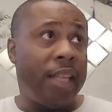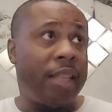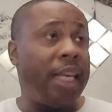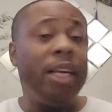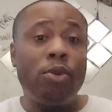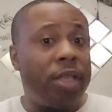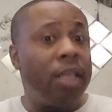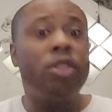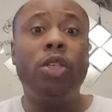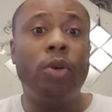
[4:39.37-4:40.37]
They don't send
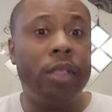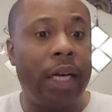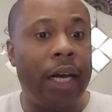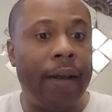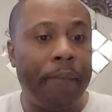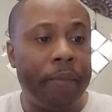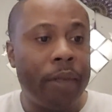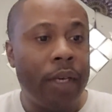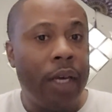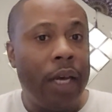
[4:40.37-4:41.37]
it to you in time,
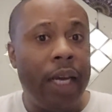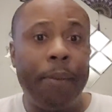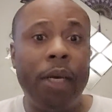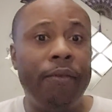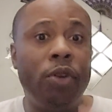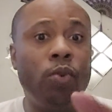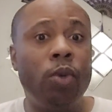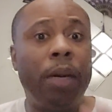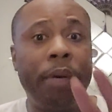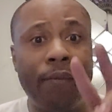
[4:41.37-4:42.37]
and I'm gonna
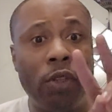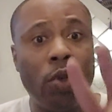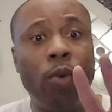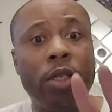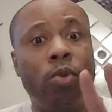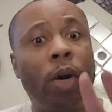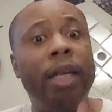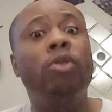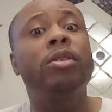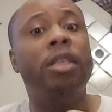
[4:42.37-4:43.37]
give you 2 reasons why they
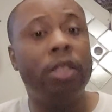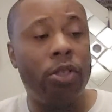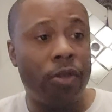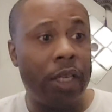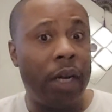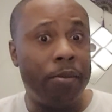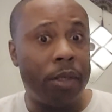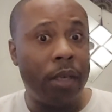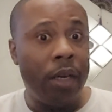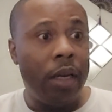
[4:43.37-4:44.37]
don't send it to you in
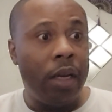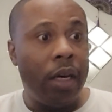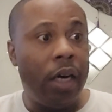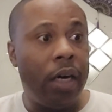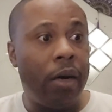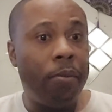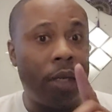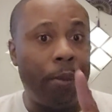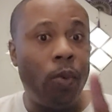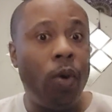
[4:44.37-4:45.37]
times.
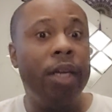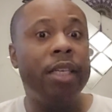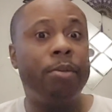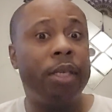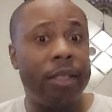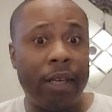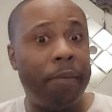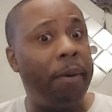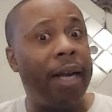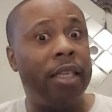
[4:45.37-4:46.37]
Number one is because they're
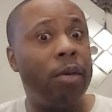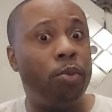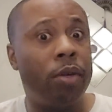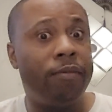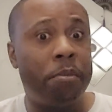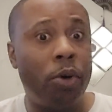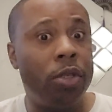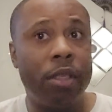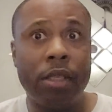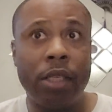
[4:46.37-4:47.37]
backed up with
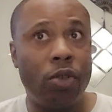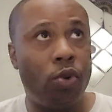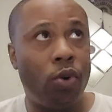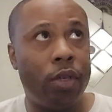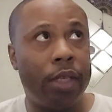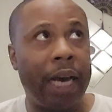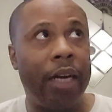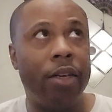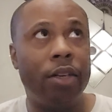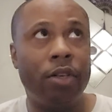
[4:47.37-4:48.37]
motions and court
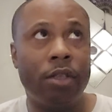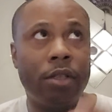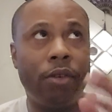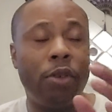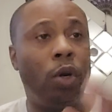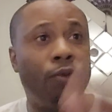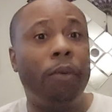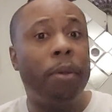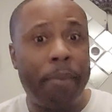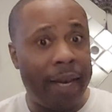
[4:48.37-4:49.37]
calendars,
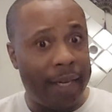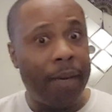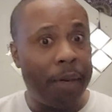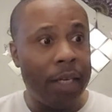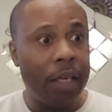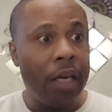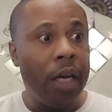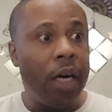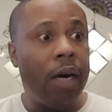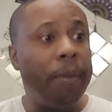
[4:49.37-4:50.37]
from the pandemic.
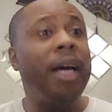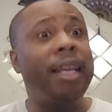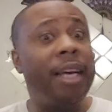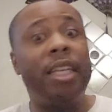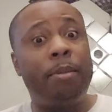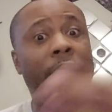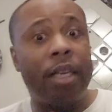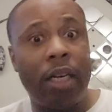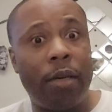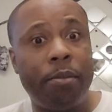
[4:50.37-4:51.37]
They got to catch
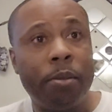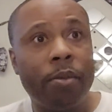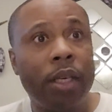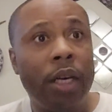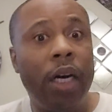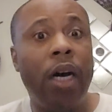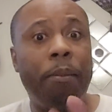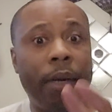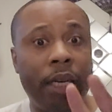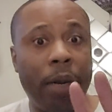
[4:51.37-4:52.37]
back up.
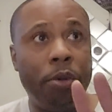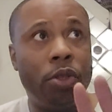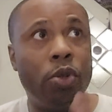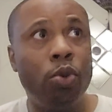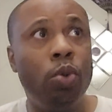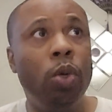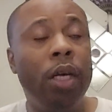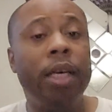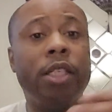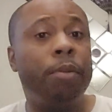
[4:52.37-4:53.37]
And number two
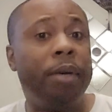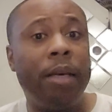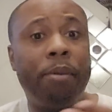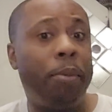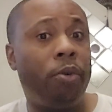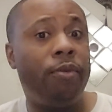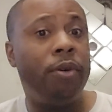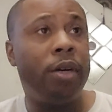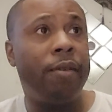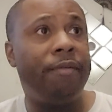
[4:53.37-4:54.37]
is so many people
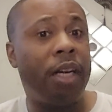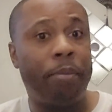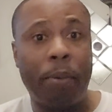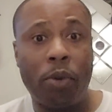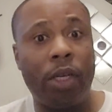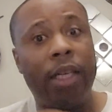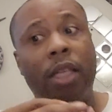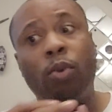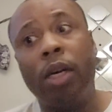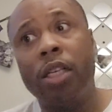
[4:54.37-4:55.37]
filing paperwork trying to get
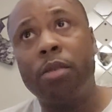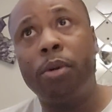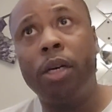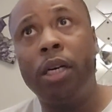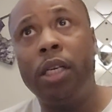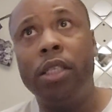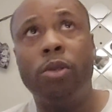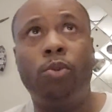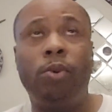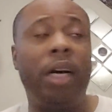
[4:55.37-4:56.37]
their record expunged.
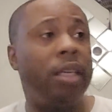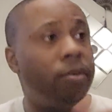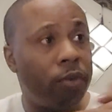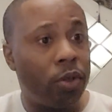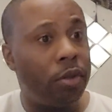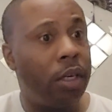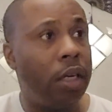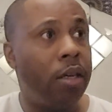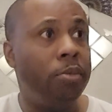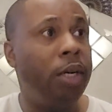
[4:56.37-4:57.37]
And we got different,
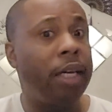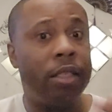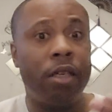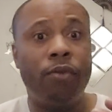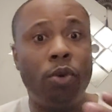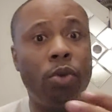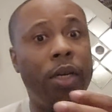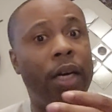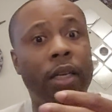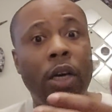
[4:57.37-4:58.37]
you got civil, you
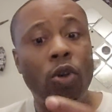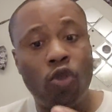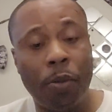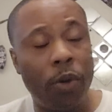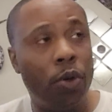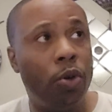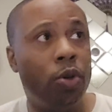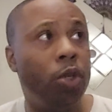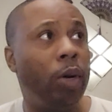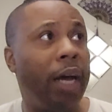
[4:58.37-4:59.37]
got
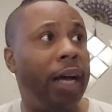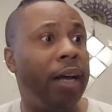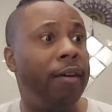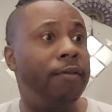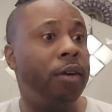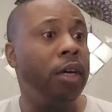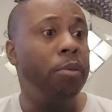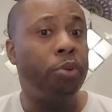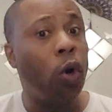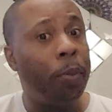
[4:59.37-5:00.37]
criminal, you have
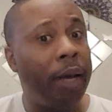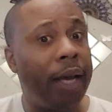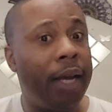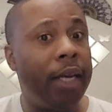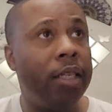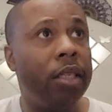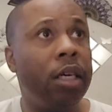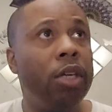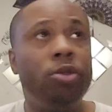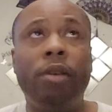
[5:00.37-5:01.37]
probate.
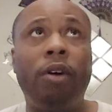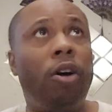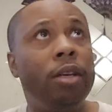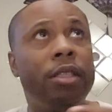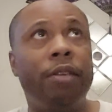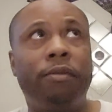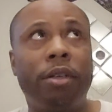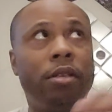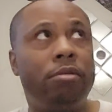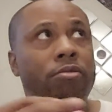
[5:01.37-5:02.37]
You have all these
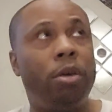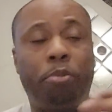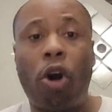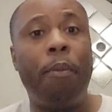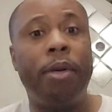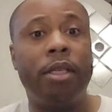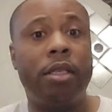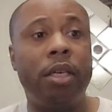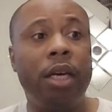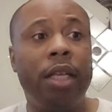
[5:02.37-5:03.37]
different
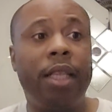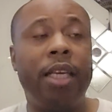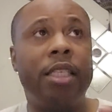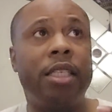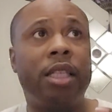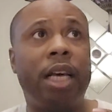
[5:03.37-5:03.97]
departments that's